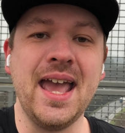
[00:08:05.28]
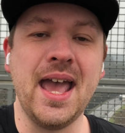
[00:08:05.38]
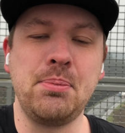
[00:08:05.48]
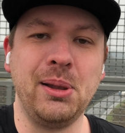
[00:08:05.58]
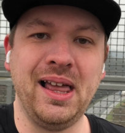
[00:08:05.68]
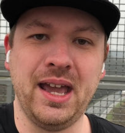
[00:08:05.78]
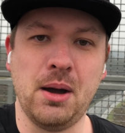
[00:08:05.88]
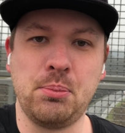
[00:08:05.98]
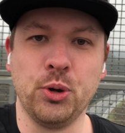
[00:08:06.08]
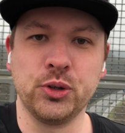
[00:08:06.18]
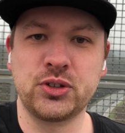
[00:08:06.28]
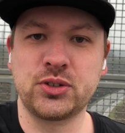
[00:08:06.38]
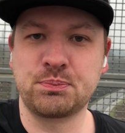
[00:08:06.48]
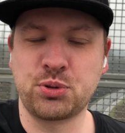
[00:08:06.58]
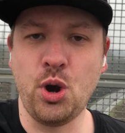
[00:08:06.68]
Apple AirPods
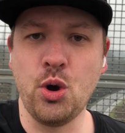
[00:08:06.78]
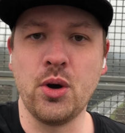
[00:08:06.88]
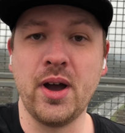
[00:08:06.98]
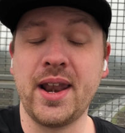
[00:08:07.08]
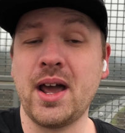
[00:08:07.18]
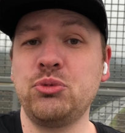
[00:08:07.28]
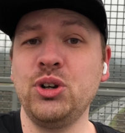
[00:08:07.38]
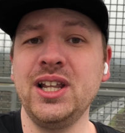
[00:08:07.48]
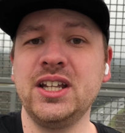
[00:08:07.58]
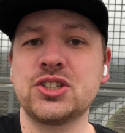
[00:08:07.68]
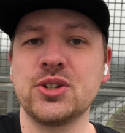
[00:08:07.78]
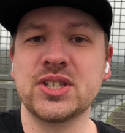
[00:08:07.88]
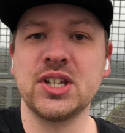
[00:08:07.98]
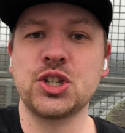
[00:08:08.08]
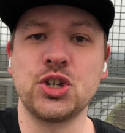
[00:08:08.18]
Pro, and I'm really
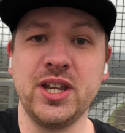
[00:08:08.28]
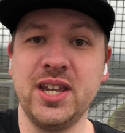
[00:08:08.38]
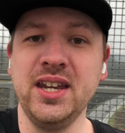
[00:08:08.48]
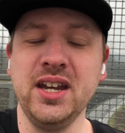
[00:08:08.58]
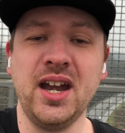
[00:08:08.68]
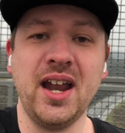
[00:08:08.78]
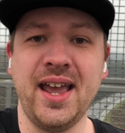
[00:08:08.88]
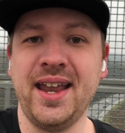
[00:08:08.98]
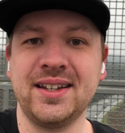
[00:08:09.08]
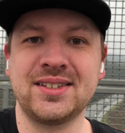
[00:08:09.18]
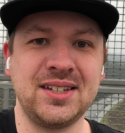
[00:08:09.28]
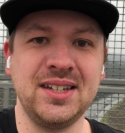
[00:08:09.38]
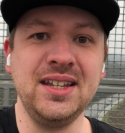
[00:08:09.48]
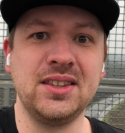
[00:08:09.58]
interested to hear and see the